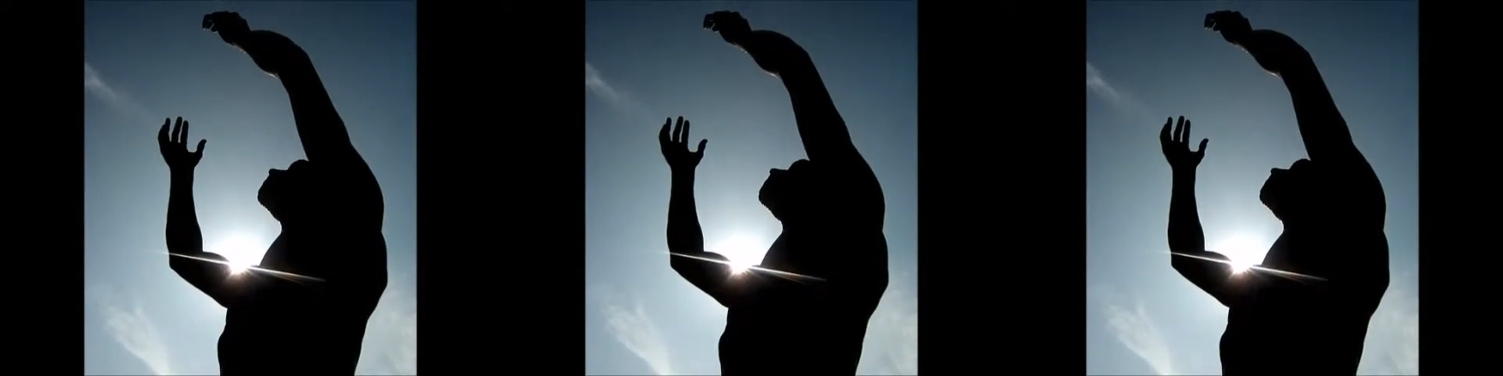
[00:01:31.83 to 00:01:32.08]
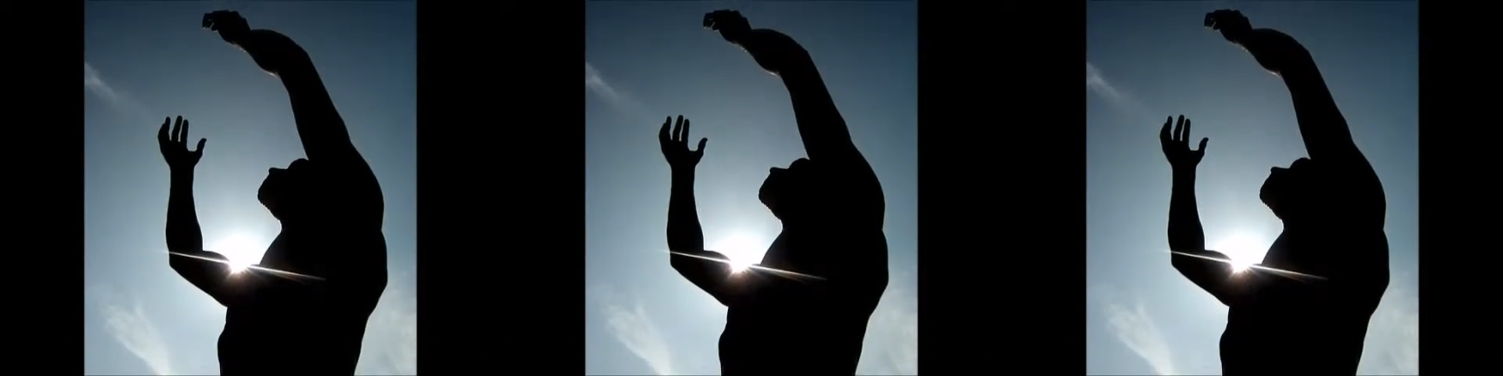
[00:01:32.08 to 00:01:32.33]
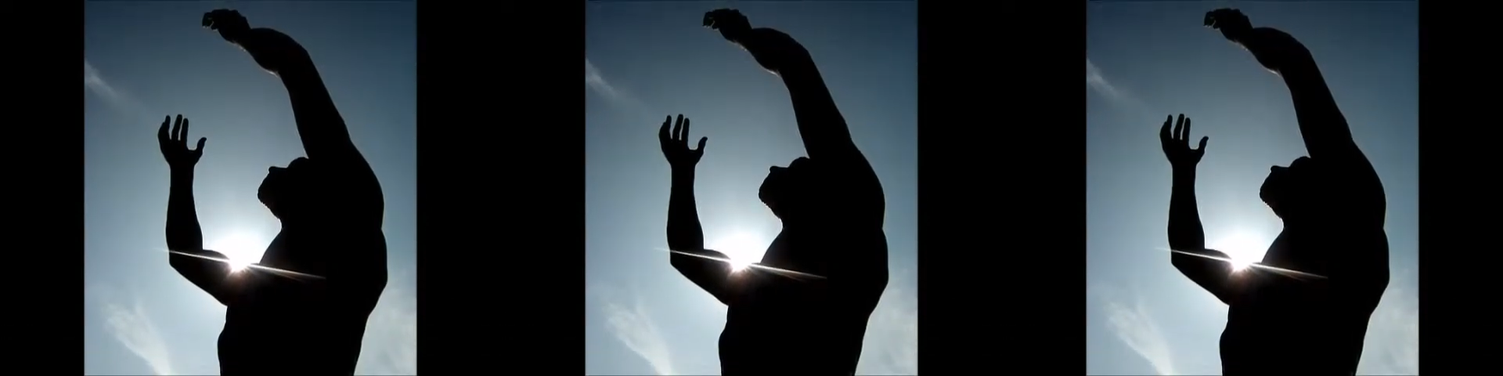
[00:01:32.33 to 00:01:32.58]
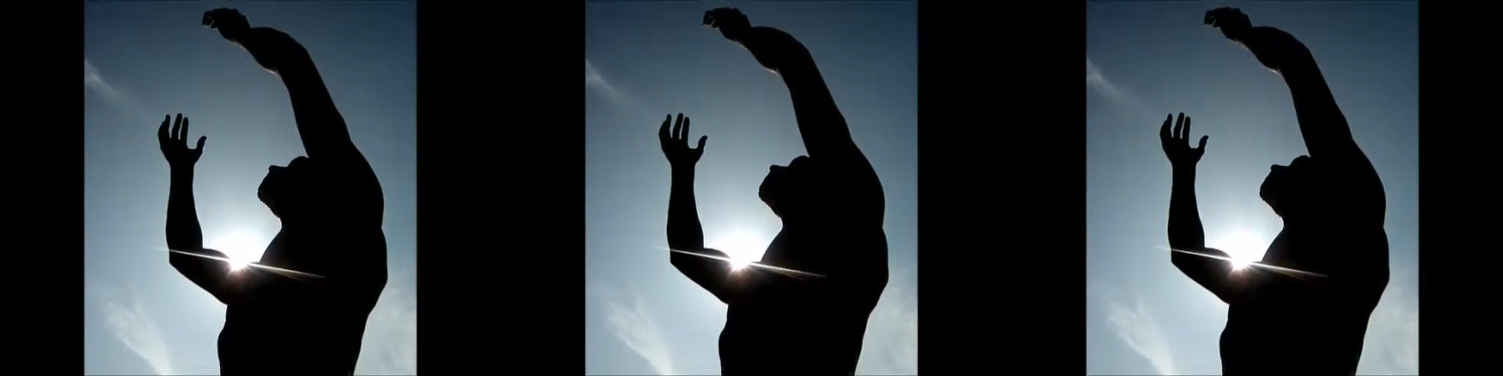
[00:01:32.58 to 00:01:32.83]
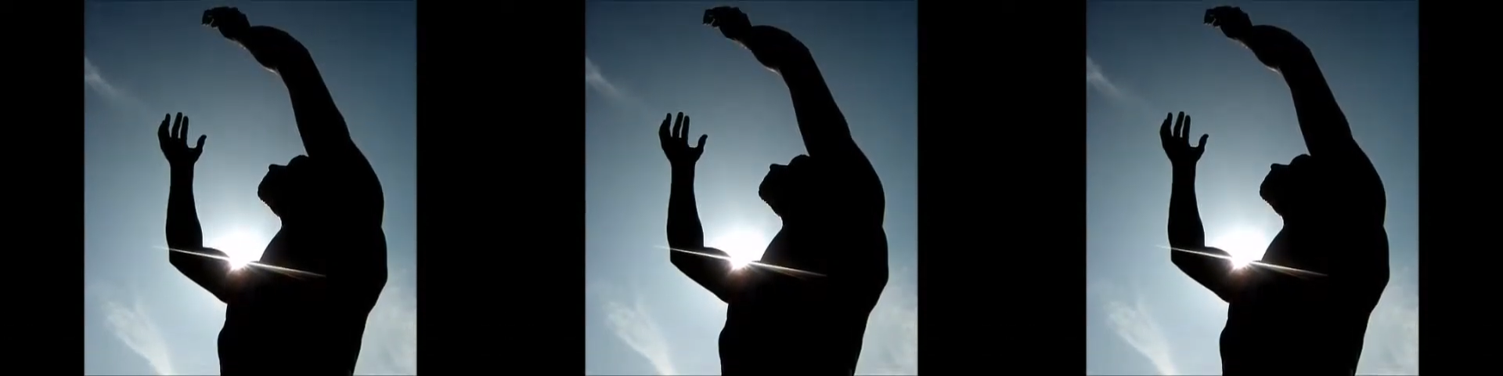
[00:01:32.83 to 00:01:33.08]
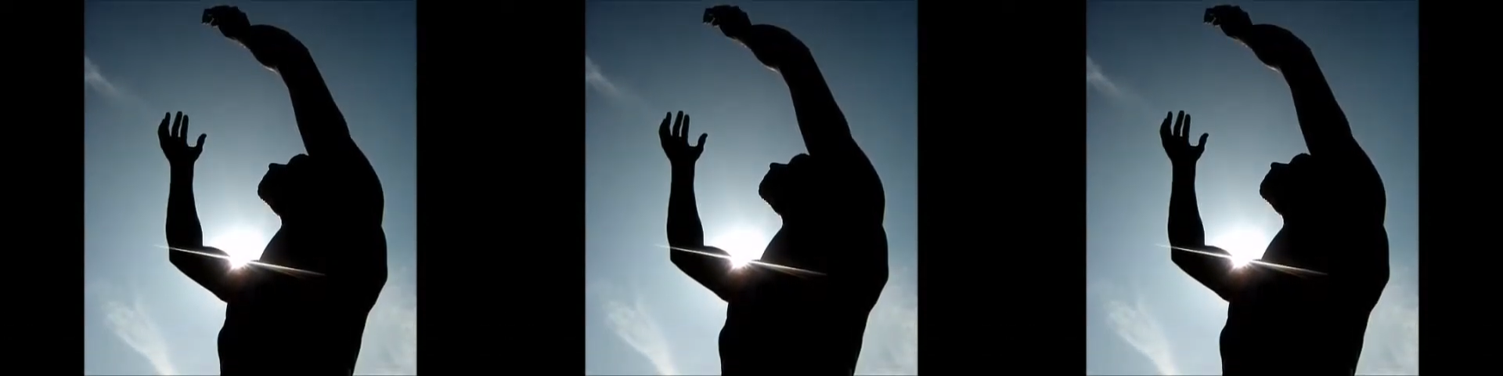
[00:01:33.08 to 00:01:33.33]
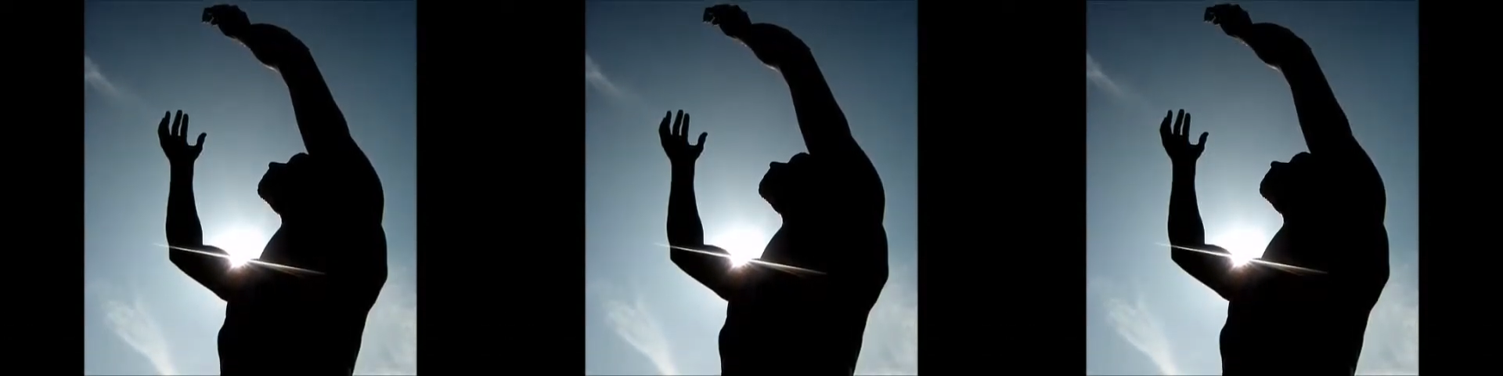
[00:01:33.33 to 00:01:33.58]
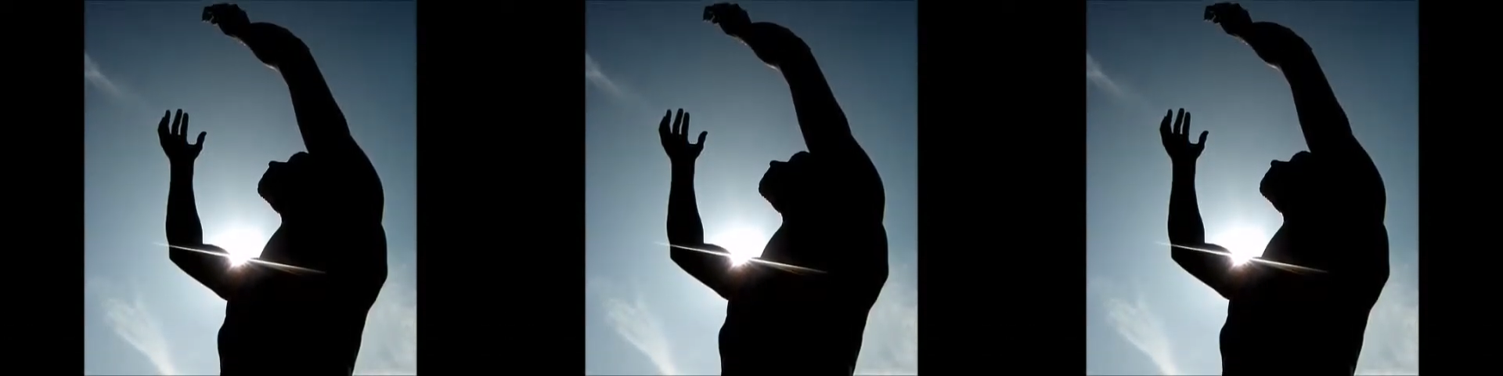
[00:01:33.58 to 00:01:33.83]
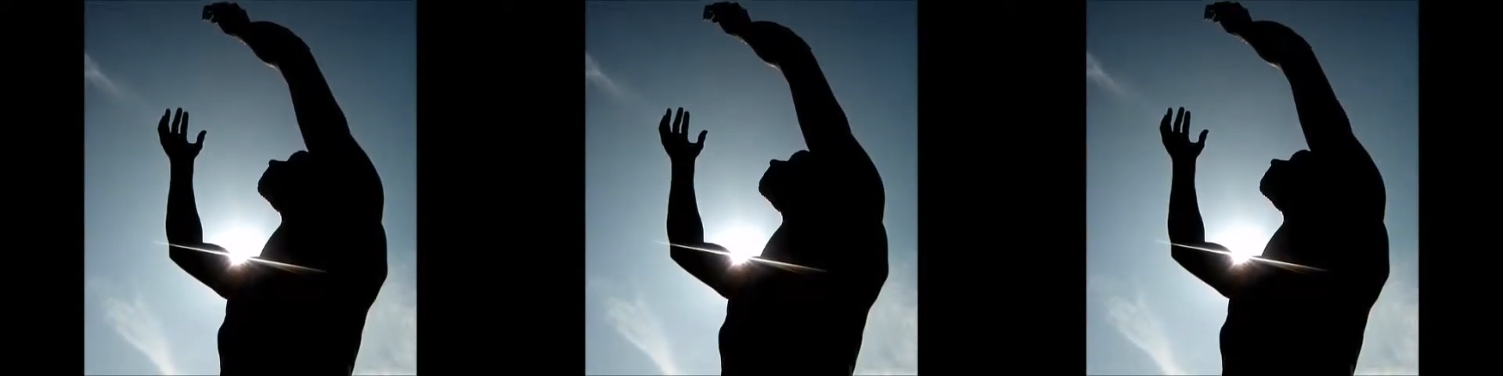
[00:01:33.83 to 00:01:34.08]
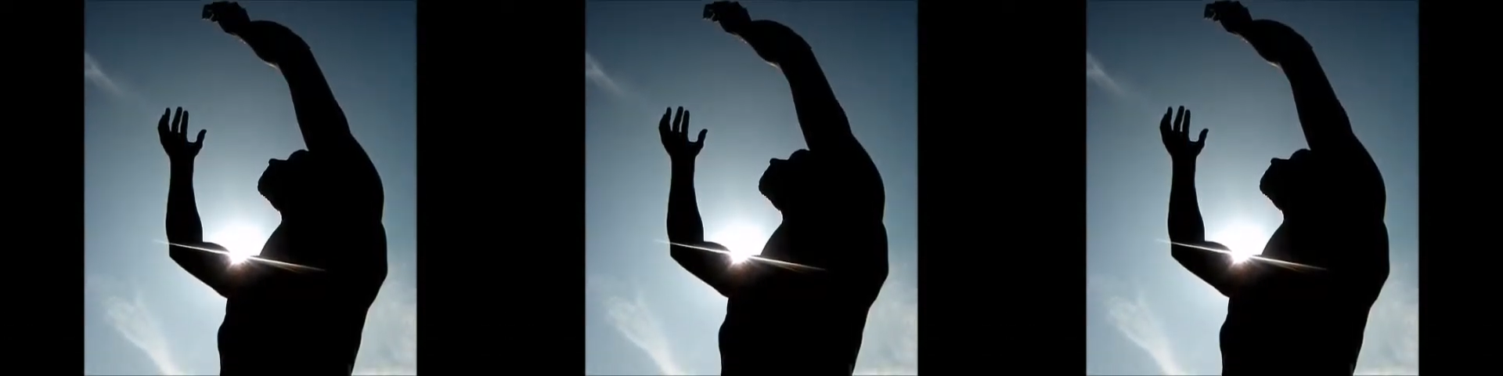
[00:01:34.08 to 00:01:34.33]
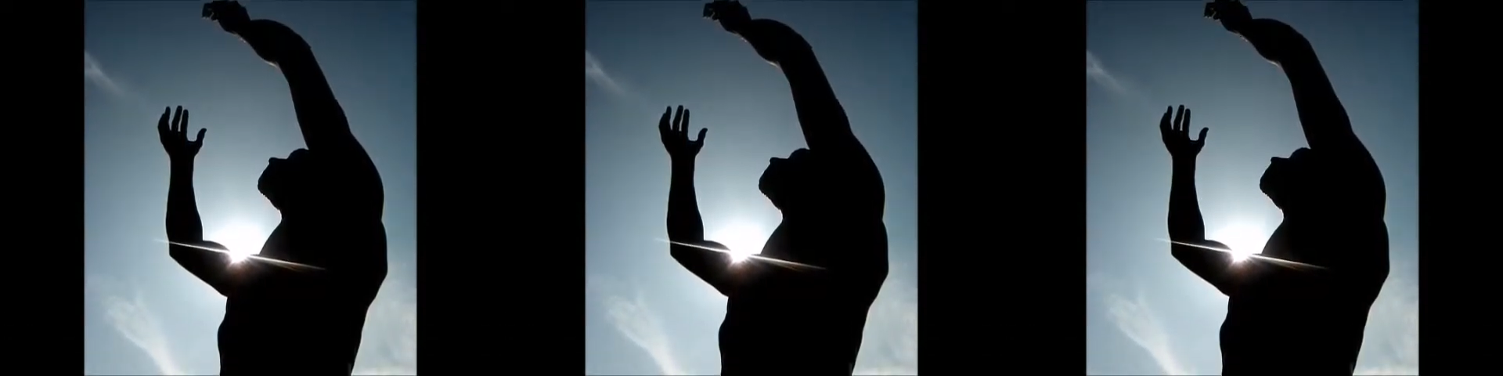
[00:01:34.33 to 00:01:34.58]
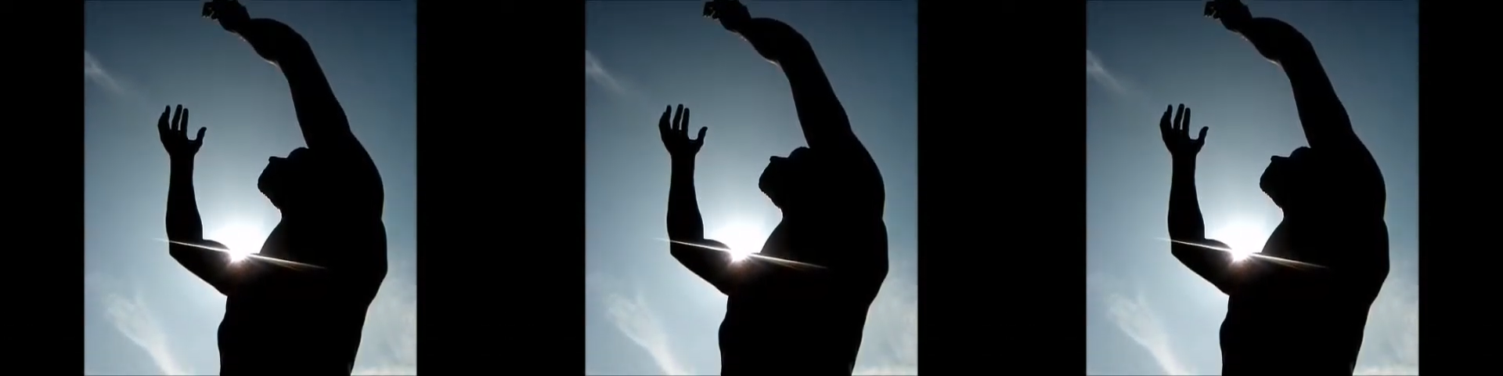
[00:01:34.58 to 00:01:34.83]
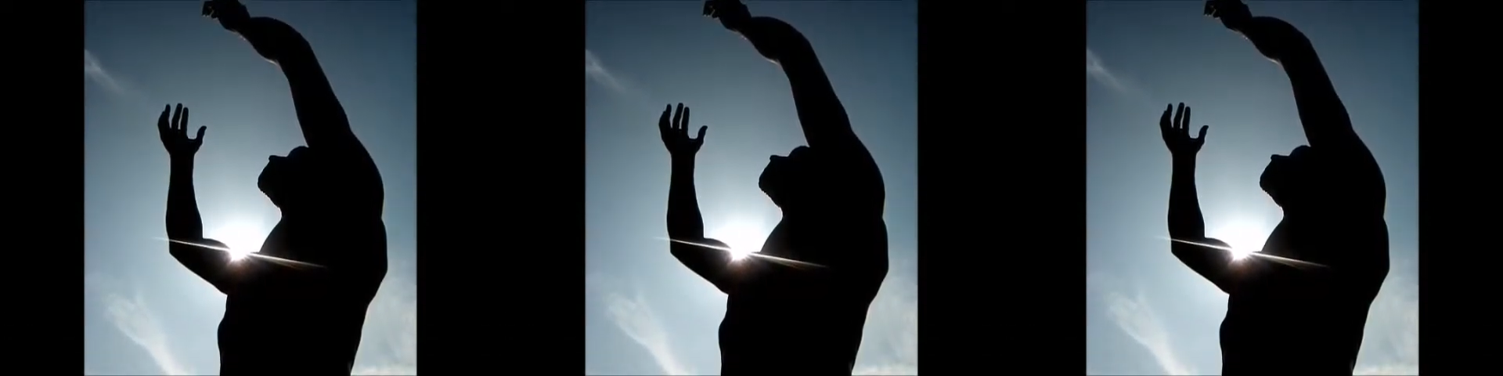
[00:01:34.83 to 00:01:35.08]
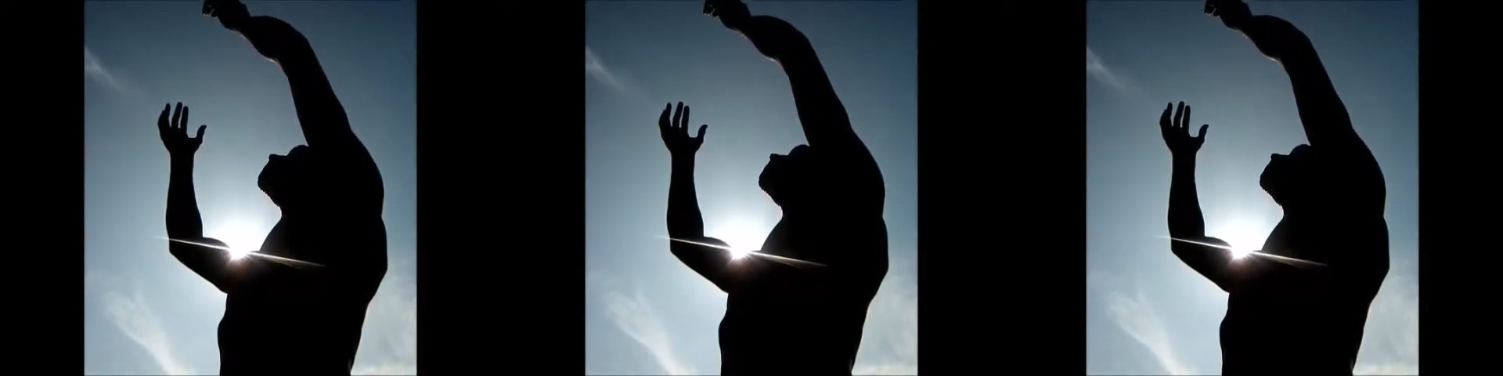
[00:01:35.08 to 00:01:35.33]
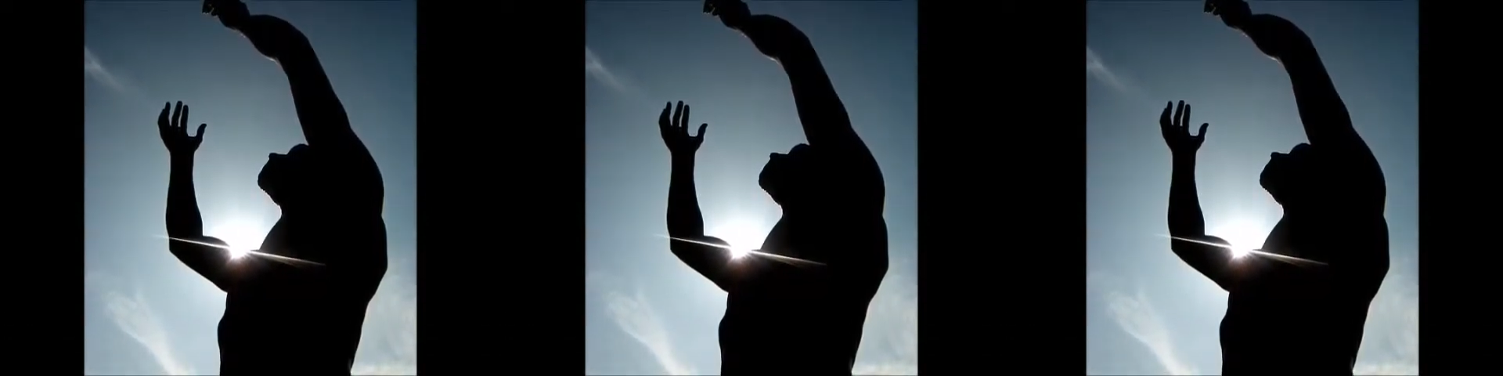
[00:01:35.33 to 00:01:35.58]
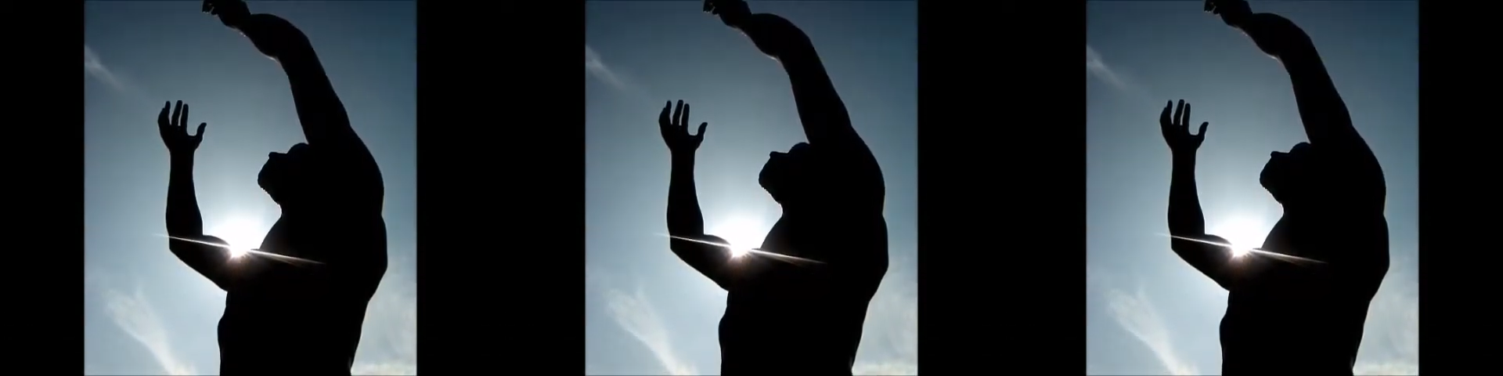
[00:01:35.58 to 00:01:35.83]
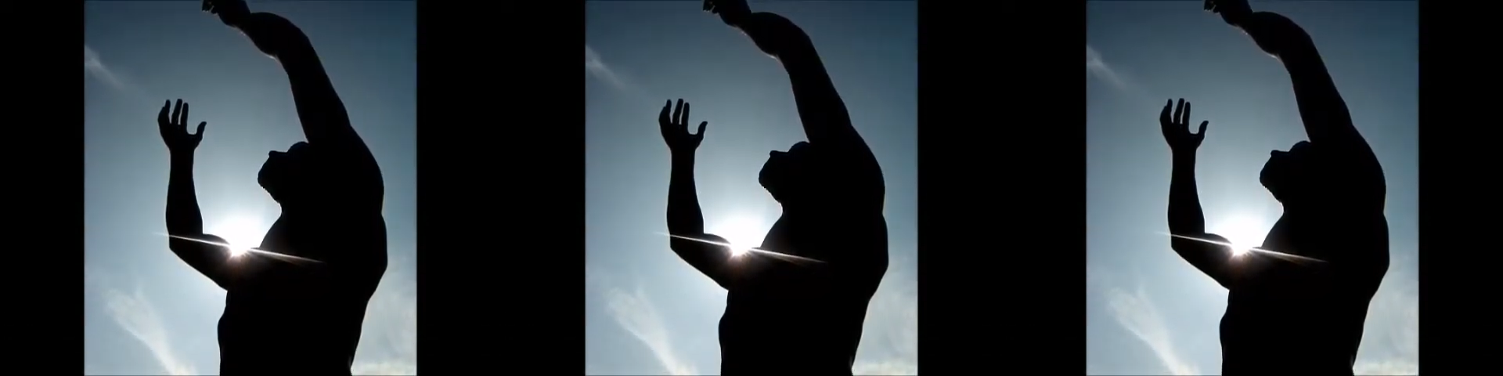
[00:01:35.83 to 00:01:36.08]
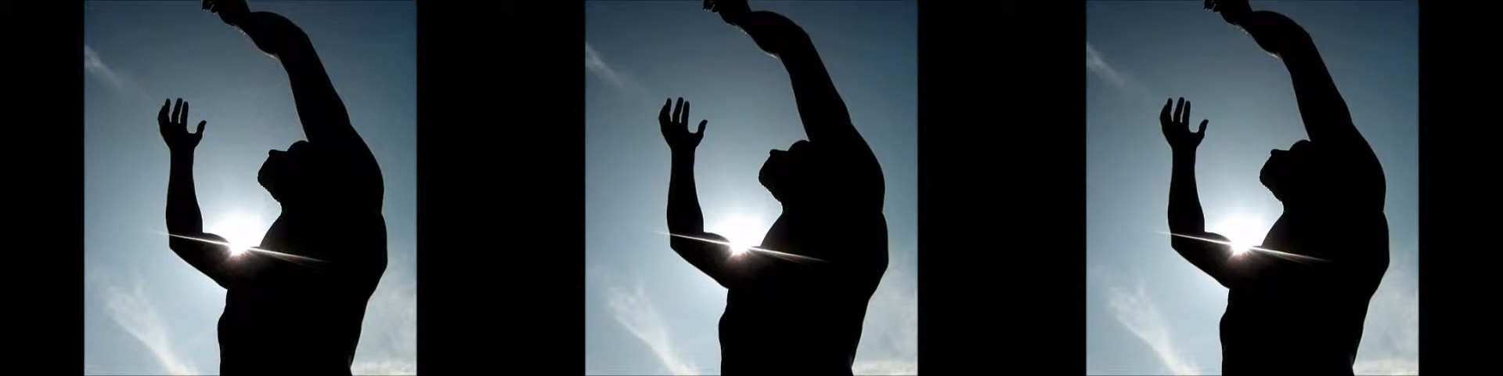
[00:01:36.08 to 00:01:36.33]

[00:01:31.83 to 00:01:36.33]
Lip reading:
(no speaker visible)